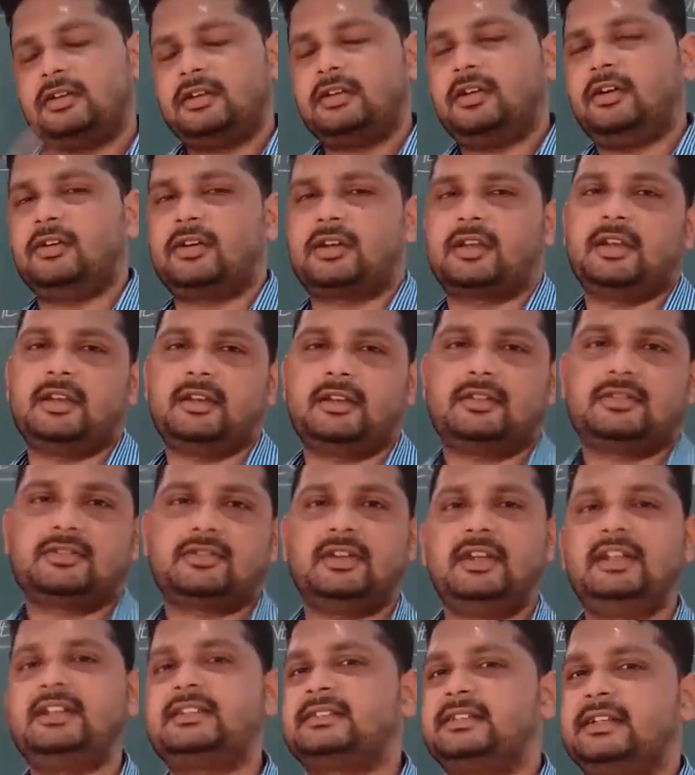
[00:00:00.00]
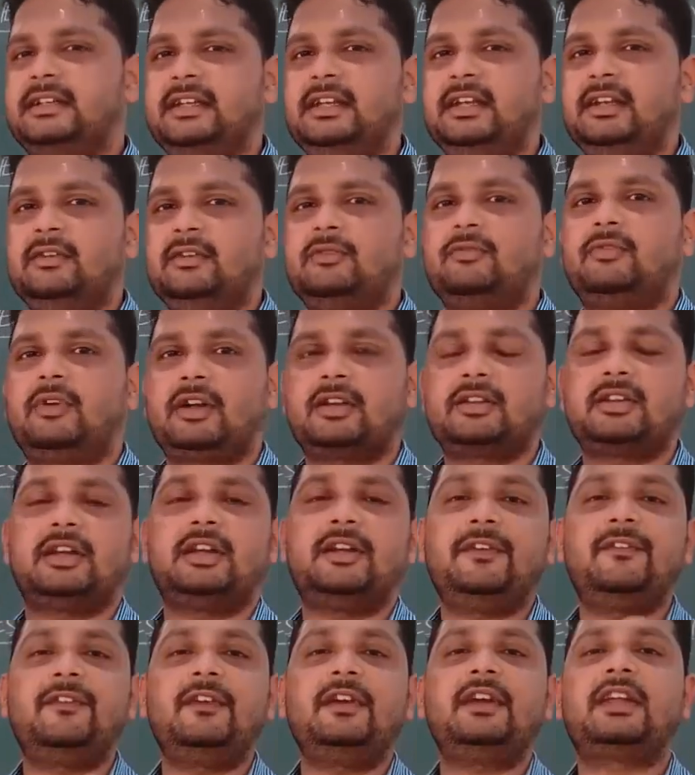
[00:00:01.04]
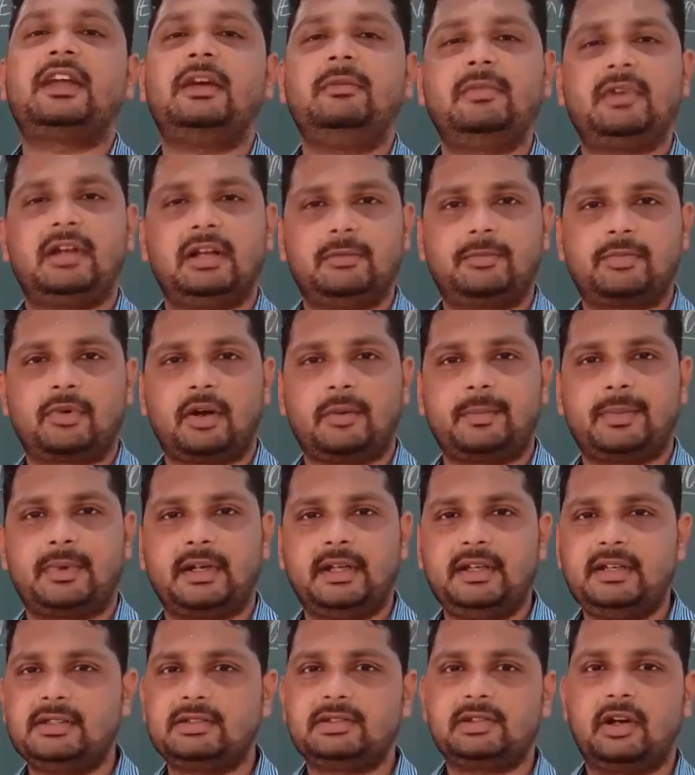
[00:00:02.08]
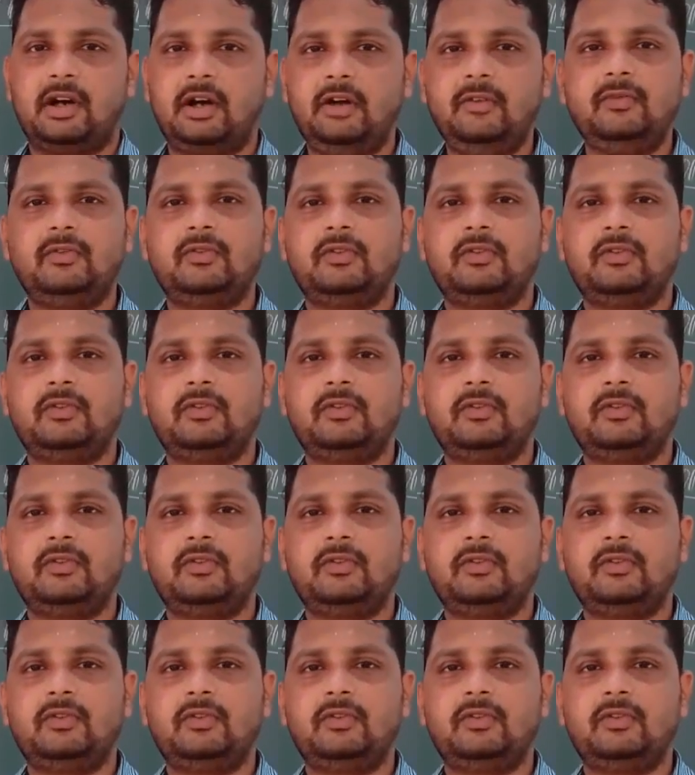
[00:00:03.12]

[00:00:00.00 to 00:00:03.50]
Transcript: Okay, so let's study what are the different chemical properties of